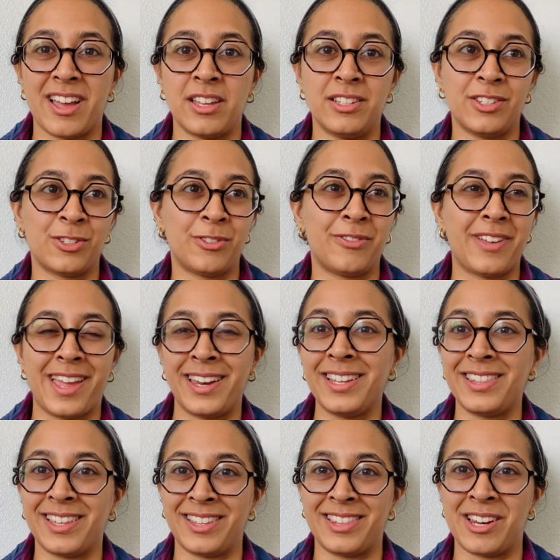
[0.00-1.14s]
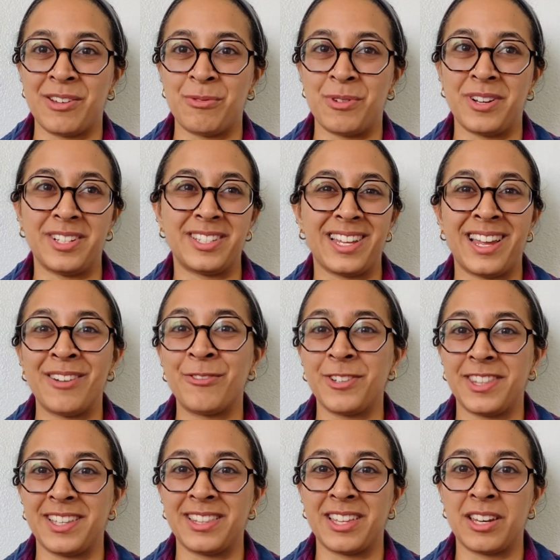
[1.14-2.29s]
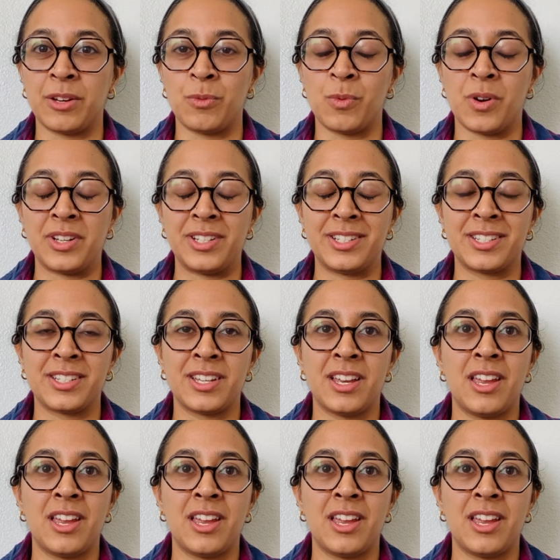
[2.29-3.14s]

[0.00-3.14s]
I deserve anything that I want, everything that I want.